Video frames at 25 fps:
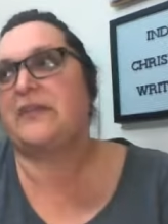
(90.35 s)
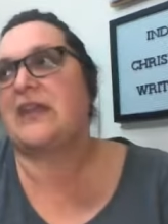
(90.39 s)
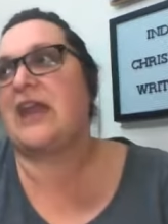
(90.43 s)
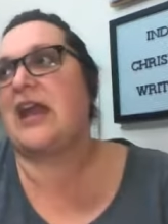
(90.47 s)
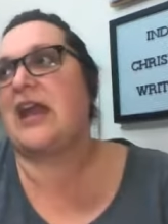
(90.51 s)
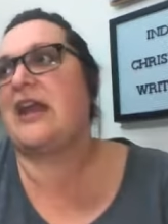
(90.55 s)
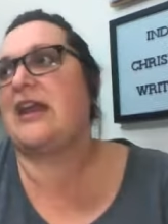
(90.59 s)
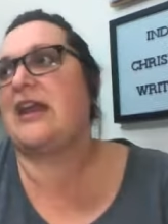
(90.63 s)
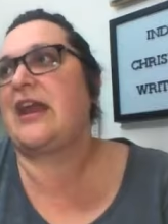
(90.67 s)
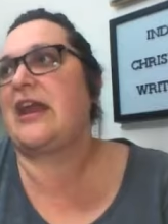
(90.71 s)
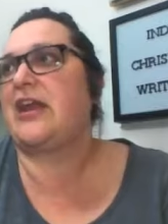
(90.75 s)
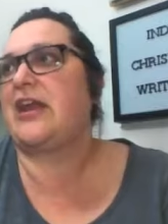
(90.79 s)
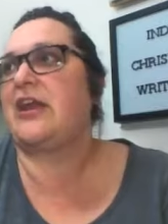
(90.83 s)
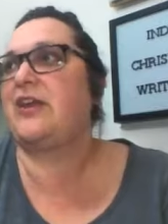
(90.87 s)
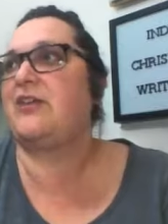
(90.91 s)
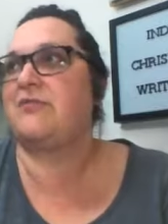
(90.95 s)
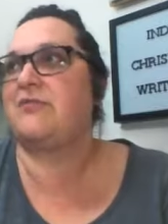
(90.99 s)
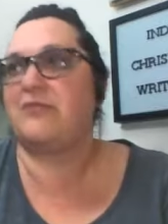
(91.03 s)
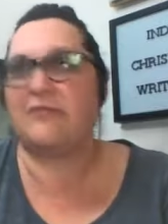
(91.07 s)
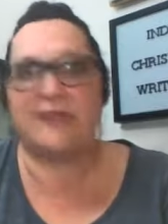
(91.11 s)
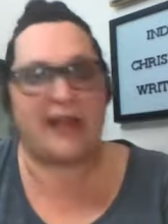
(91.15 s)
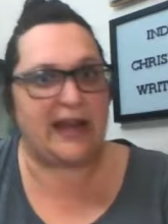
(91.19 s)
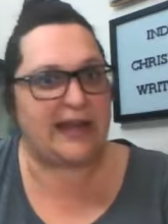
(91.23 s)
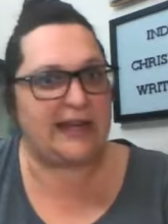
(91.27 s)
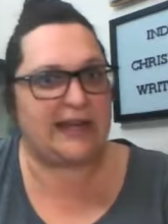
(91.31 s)
and I couldn't
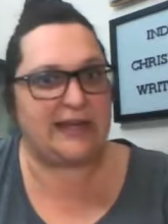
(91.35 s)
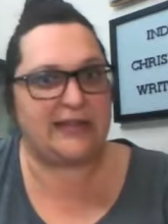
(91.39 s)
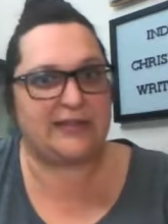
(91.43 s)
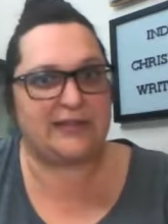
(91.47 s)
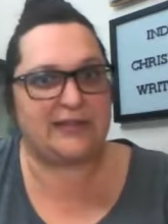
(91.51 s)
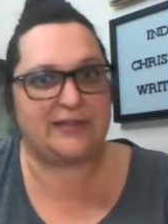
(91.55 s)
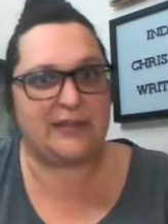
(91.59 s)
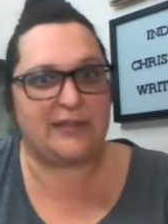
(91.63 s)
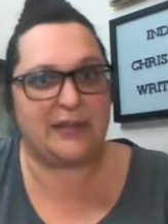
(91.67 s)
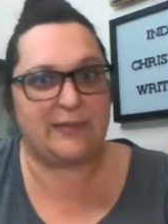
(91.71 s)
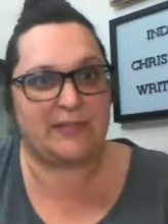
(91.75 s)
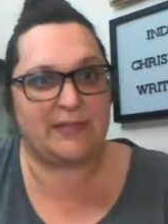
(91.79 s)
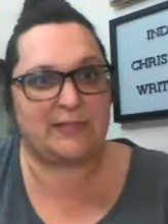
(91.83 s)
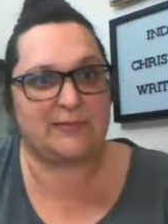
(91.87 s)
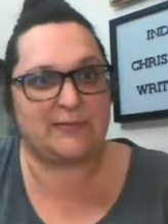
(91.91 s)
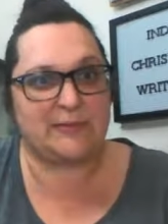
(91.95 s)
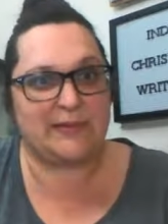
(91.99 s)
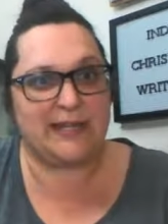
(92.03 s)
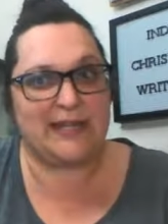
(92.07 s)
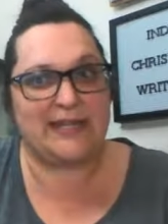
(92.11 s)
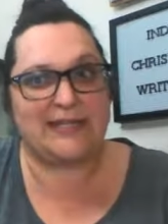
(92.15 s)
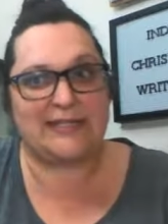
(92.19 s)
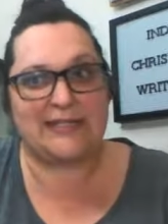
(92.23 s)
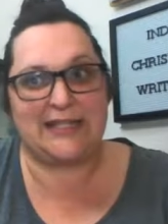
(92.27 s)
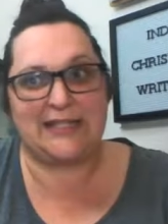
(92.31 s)
find it, so I
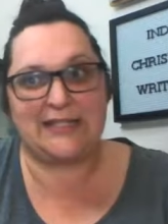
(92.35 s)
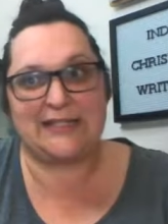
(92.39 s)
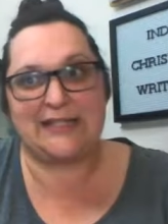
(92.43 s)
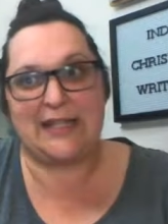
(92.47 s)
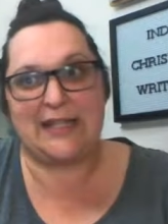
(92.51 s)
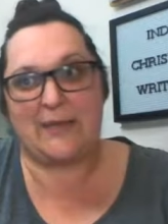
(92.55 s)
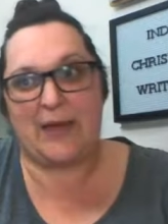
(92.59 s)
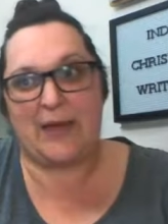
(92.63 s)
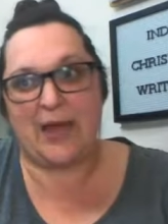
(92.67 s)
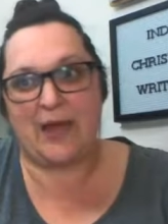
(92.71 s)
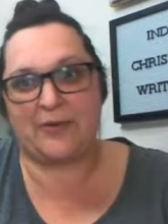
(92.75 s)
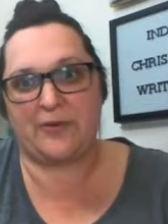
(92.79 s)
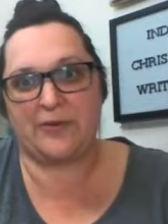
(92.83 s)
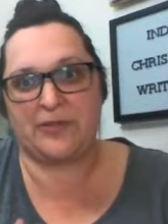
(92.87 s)
misplaced it somehow.